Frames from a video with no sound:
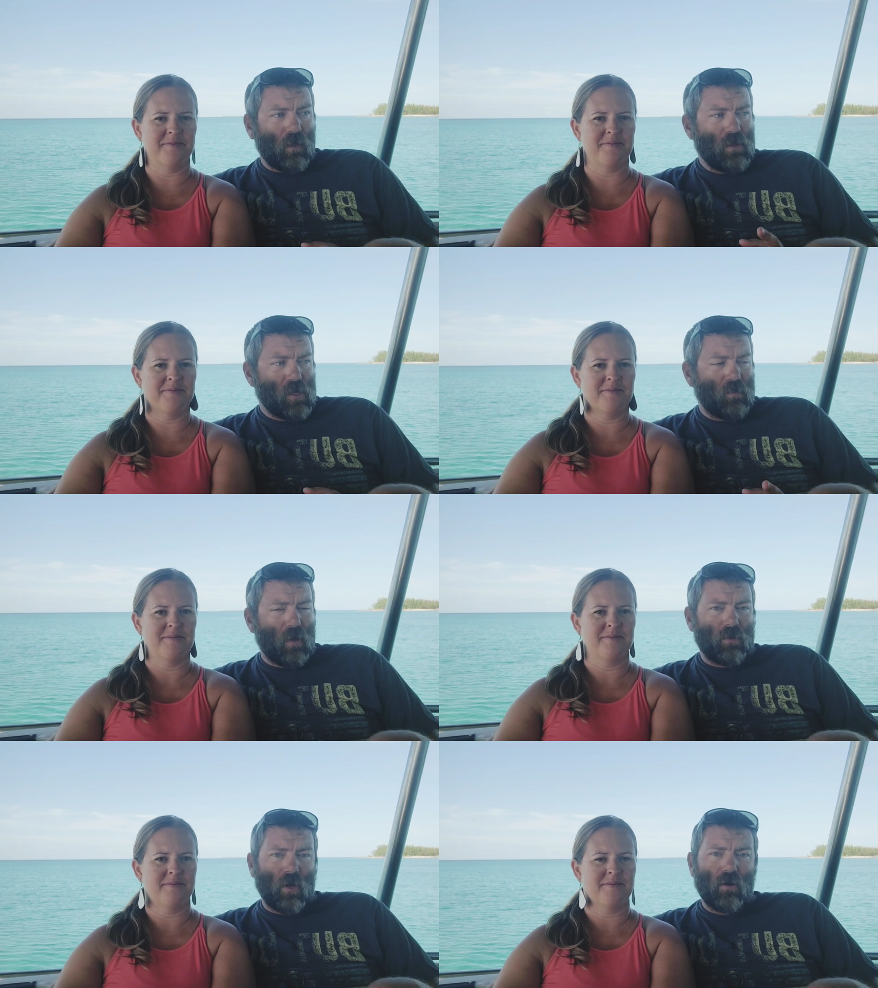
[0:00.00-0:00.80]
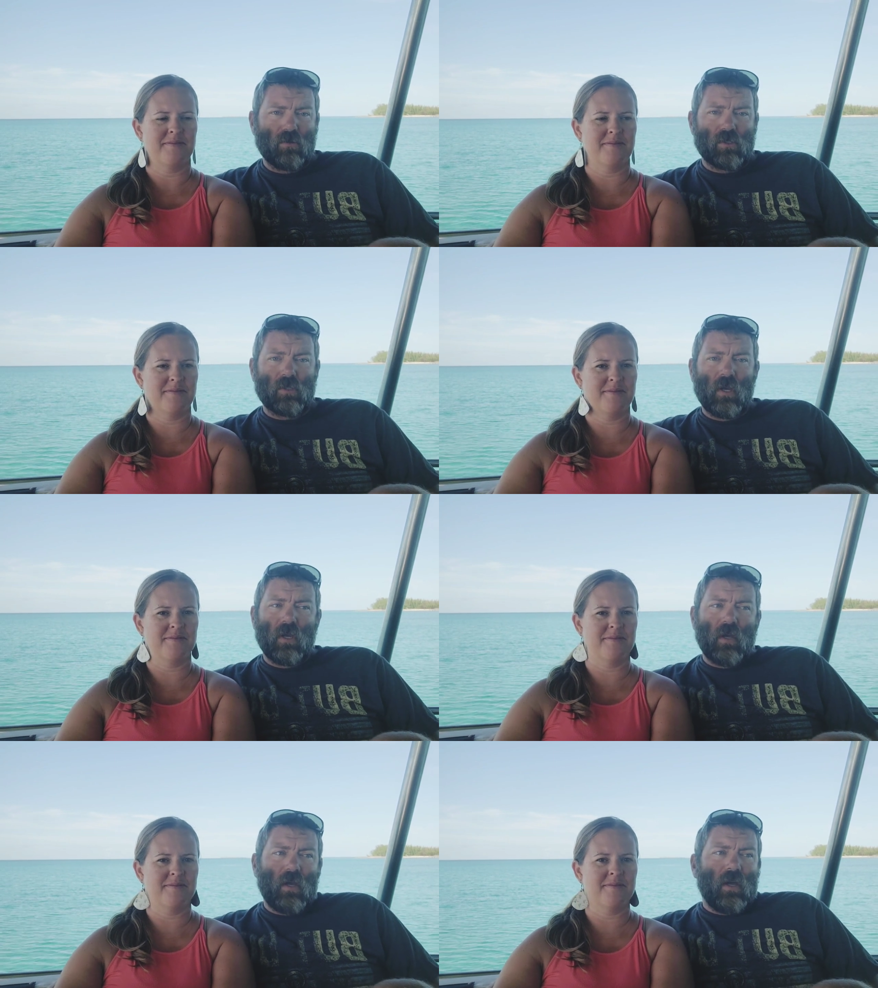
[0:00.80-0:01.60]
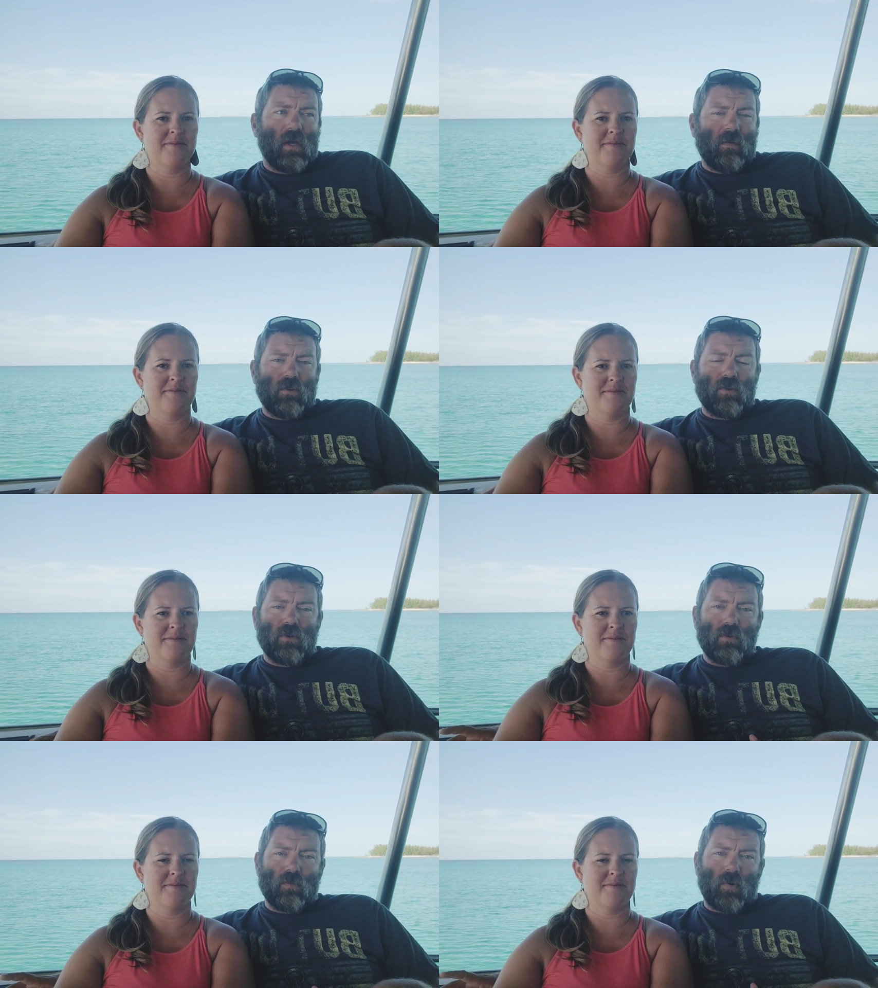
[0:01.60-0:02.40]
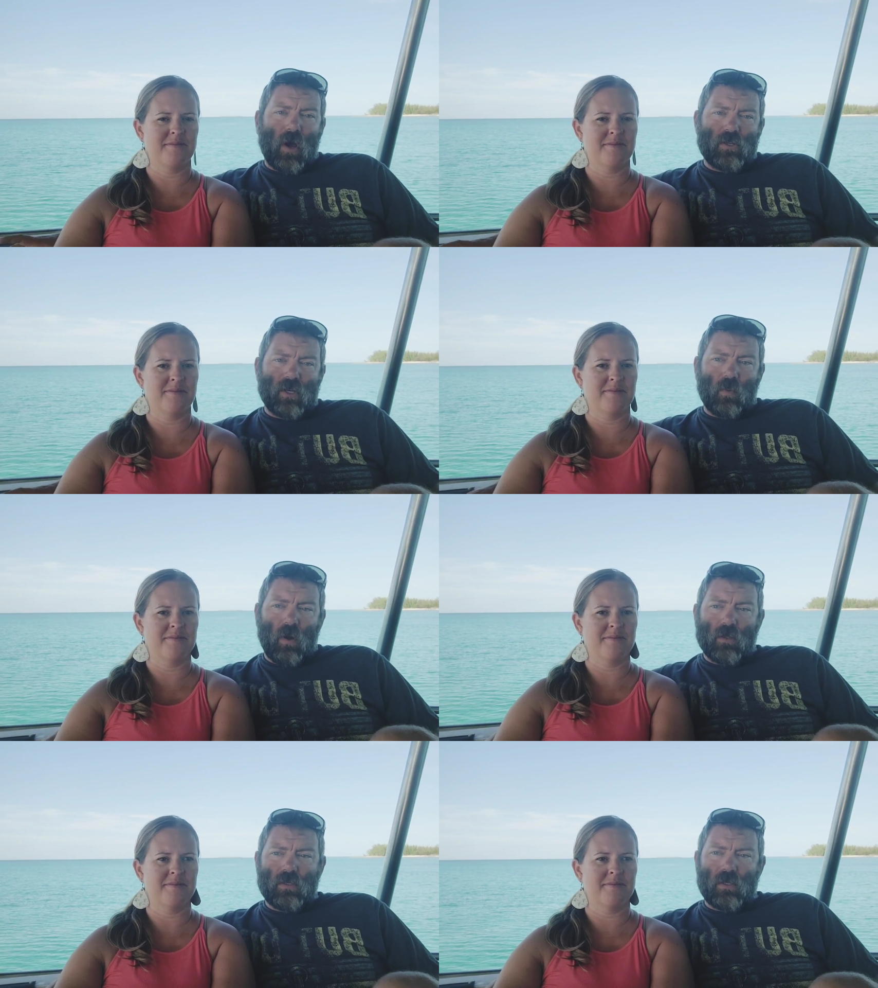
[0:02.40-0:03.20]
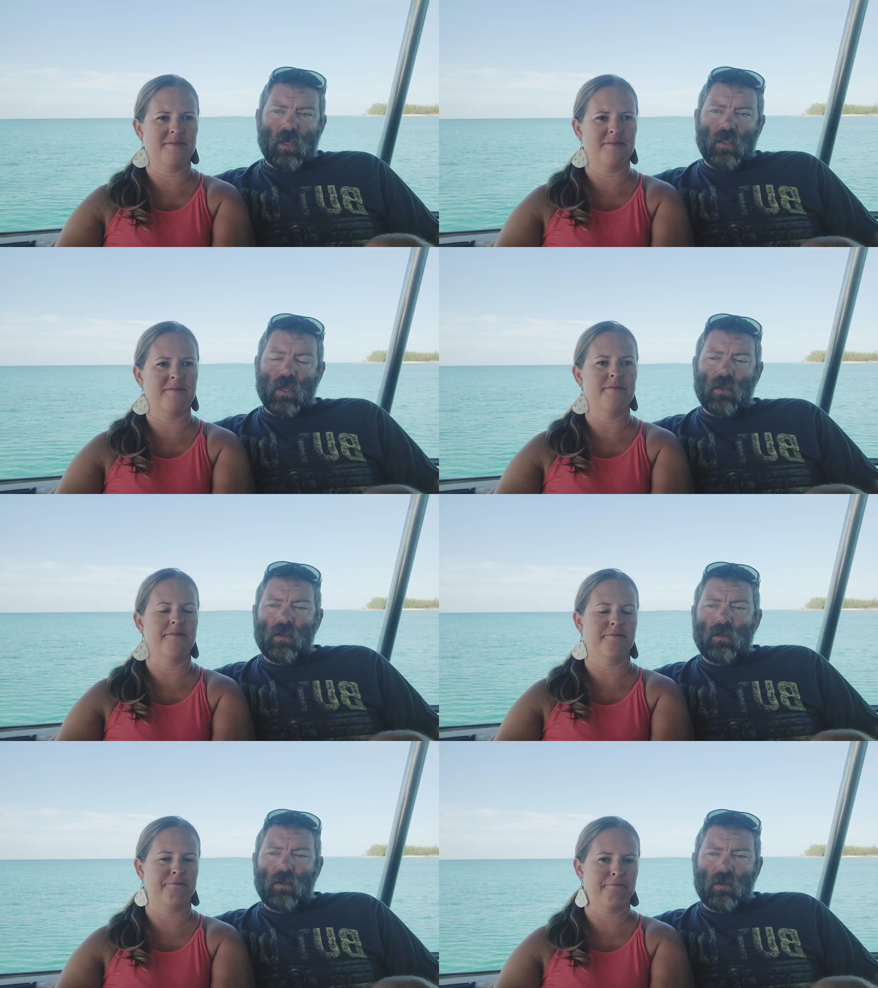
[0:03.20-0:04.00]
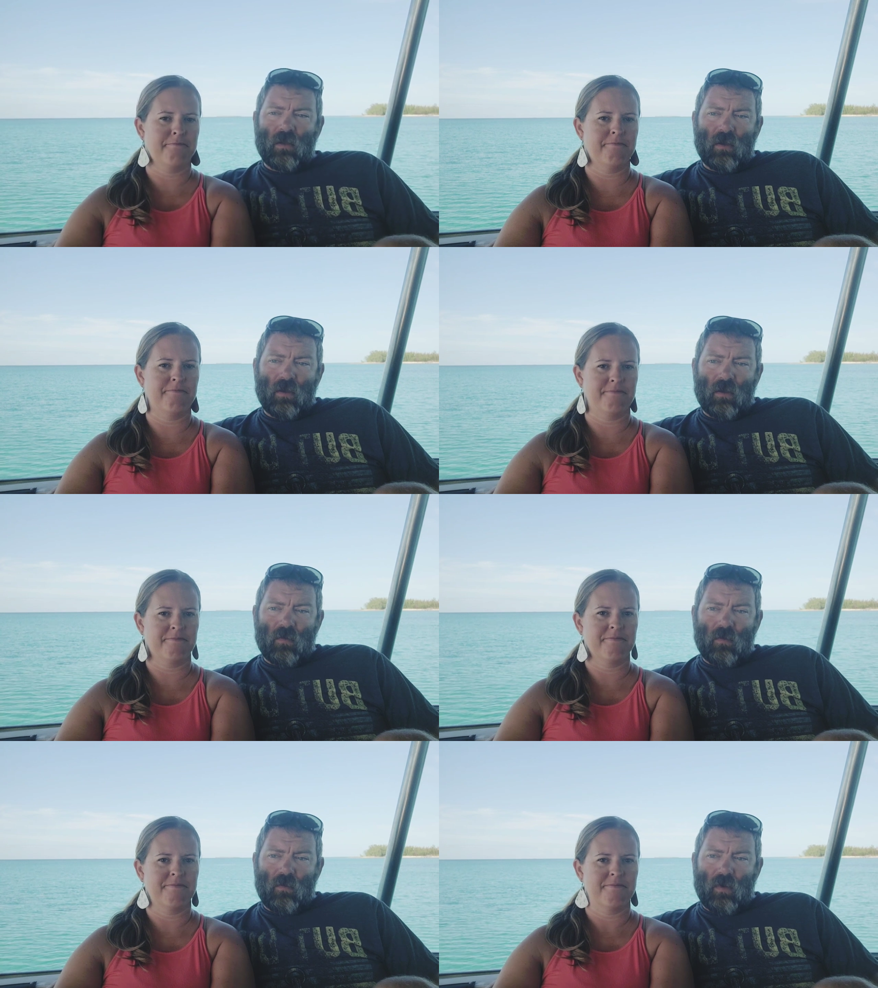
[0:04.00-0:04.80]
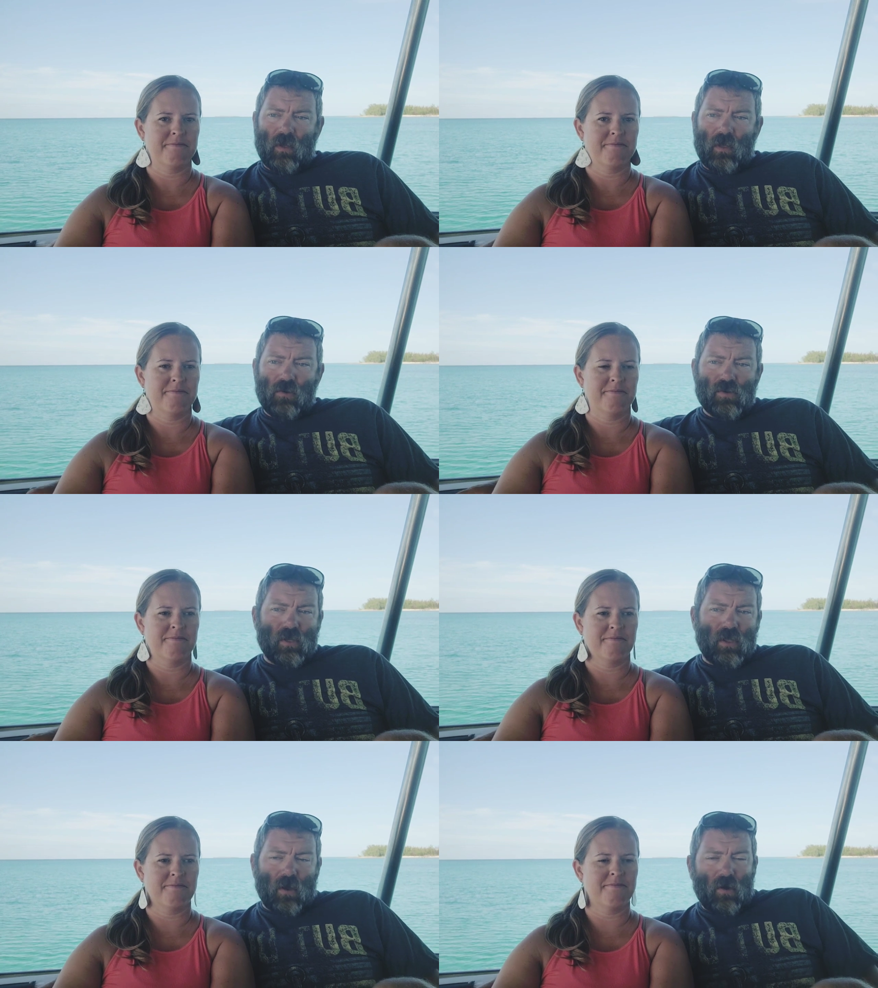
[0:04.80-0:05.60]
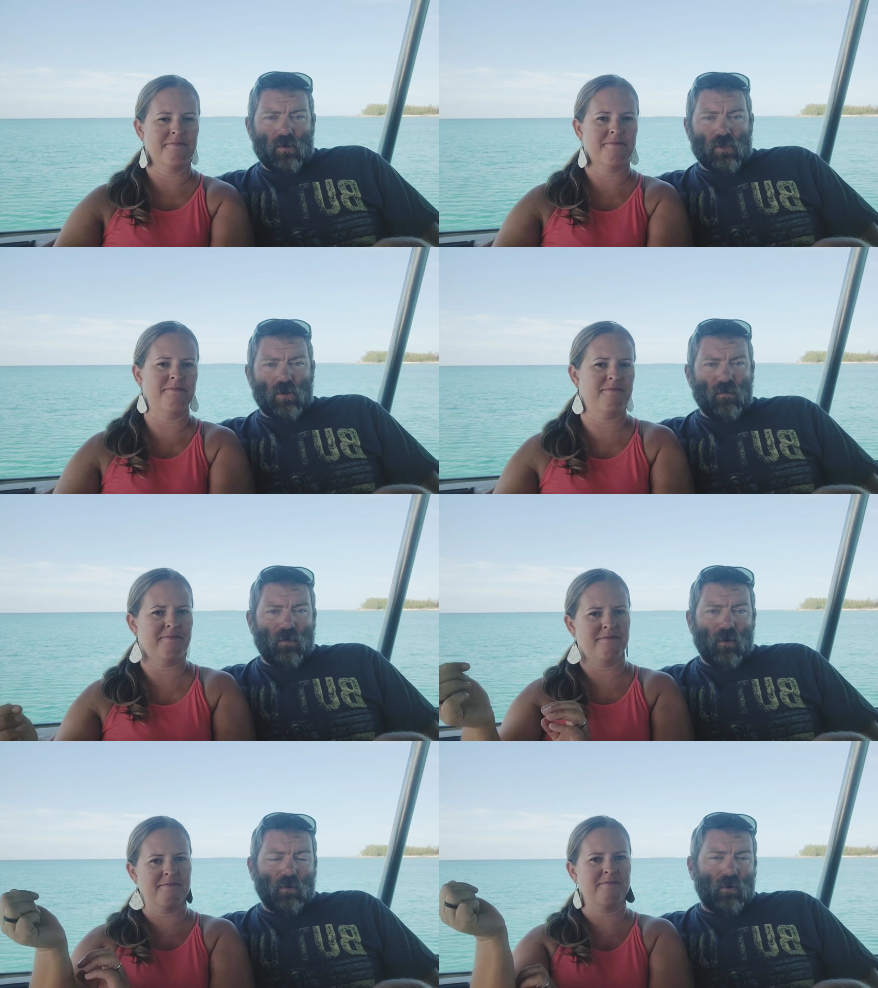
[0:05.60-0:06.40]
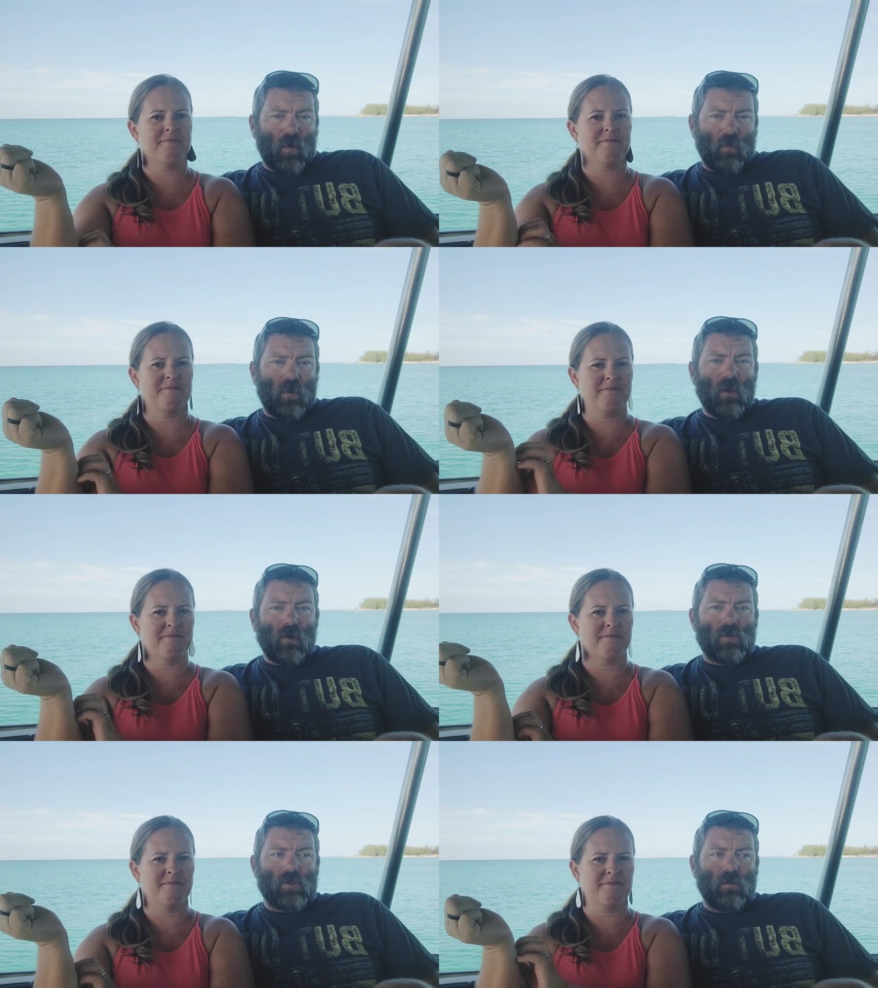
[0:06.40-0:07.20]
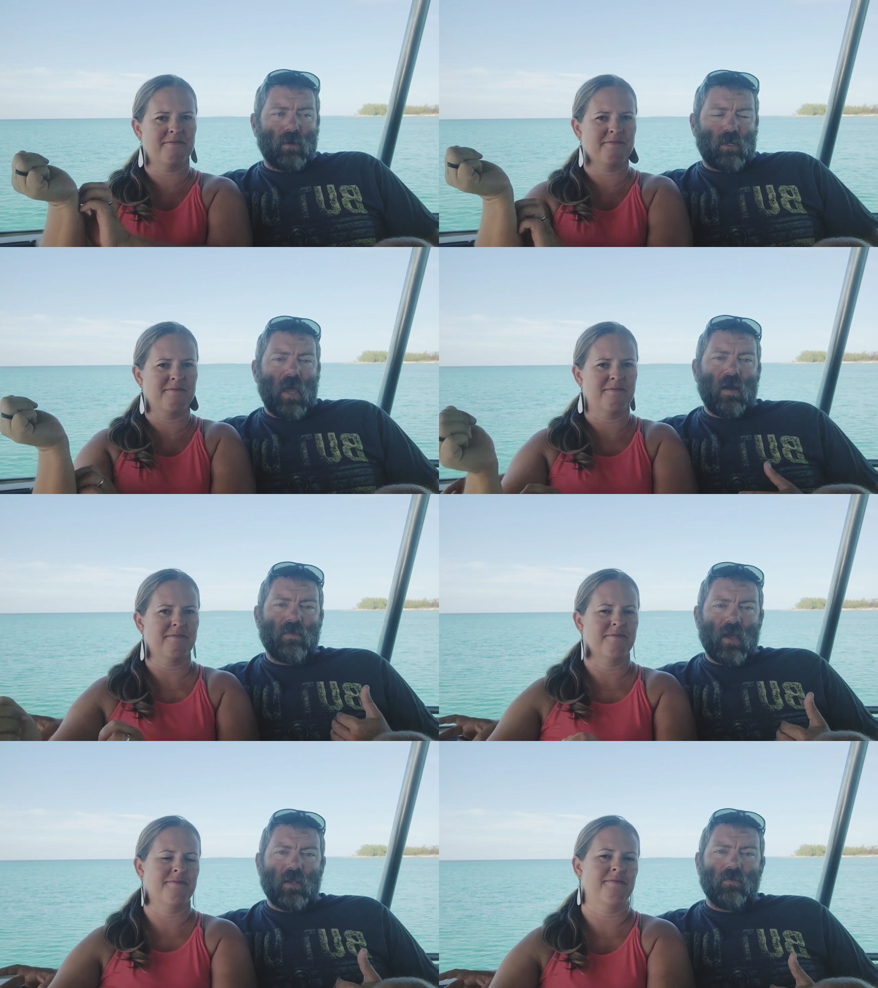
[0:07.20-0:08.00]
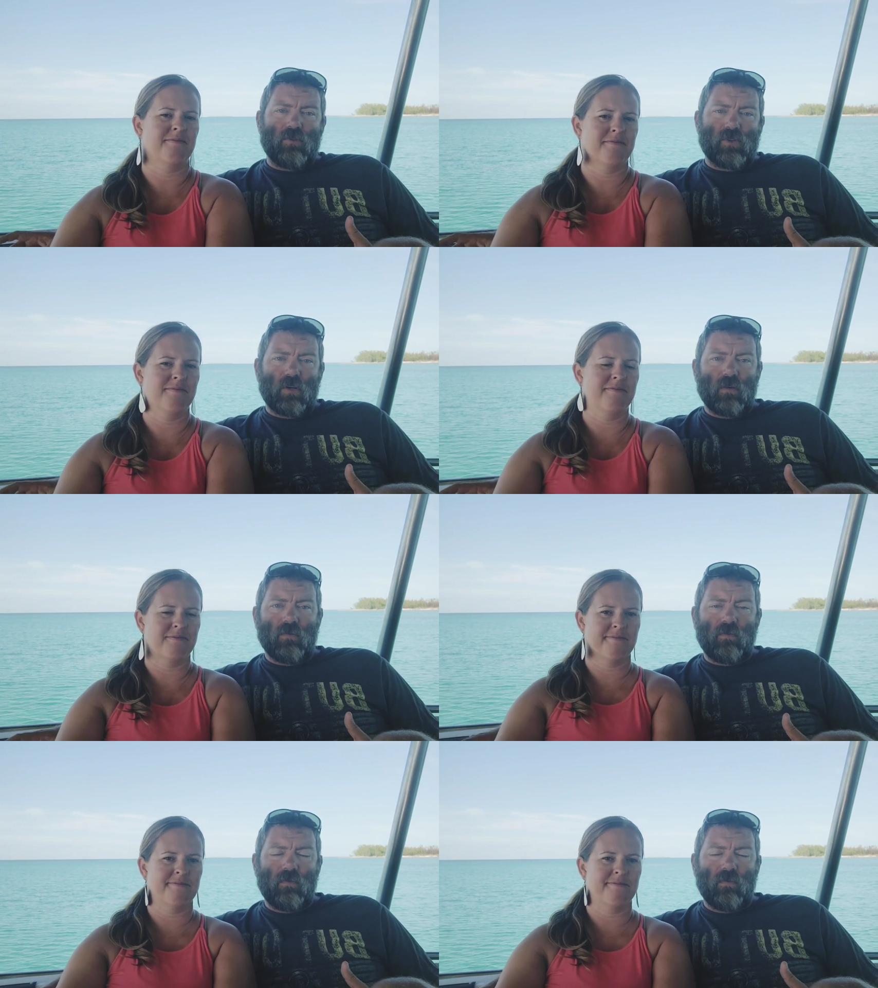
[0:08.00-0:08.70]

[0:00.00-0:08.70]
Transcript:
Speaker 1: Same thing with the hoses. If you do the project once and then usually that hose is good for another couple years, but to have that in reserve,